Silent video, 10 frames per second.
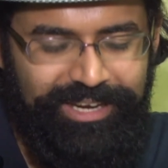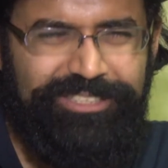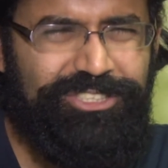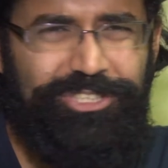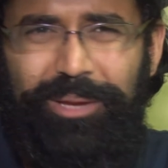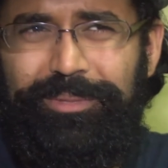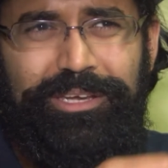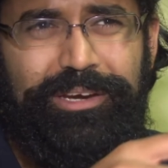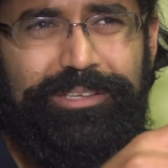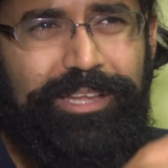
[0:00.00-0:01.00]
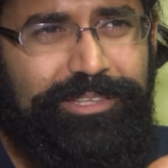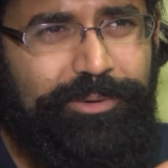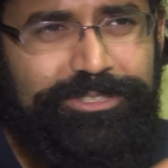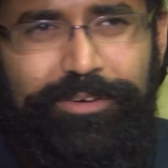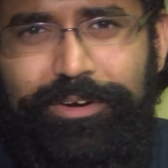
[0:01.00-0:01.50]
It's a shame that there
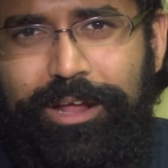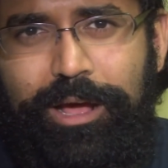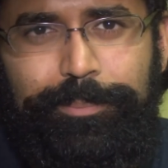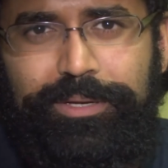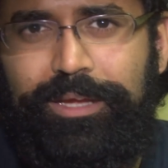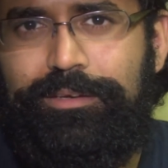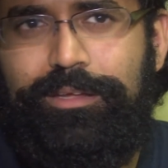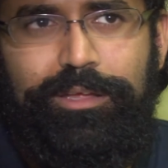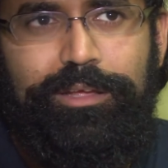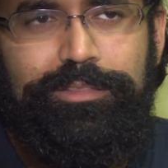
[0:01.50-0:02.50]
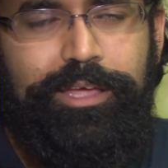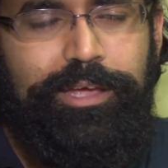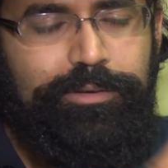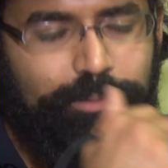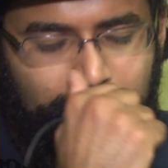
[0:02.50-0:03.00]
was never an update
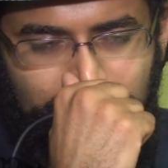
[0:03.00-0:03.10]
that